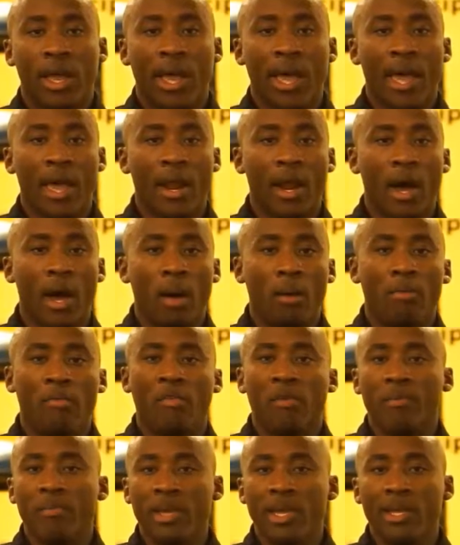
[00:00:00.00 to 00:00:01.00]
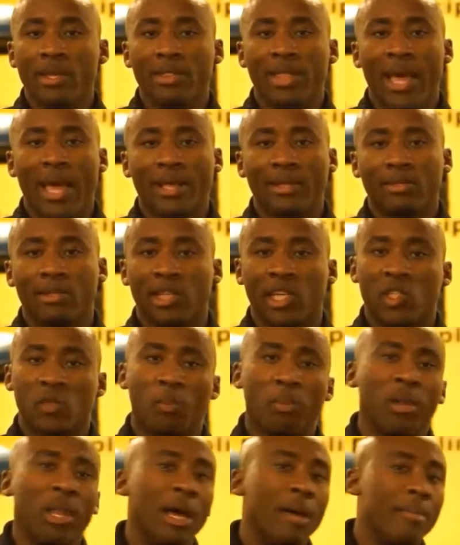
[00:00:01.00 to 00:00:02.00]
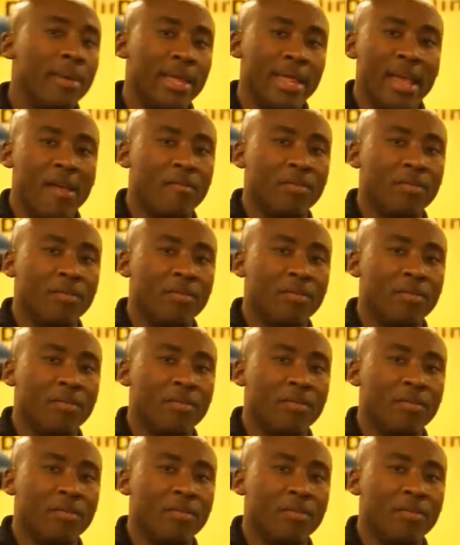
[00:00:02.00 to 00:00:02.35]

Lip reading: And for me, that just plummeted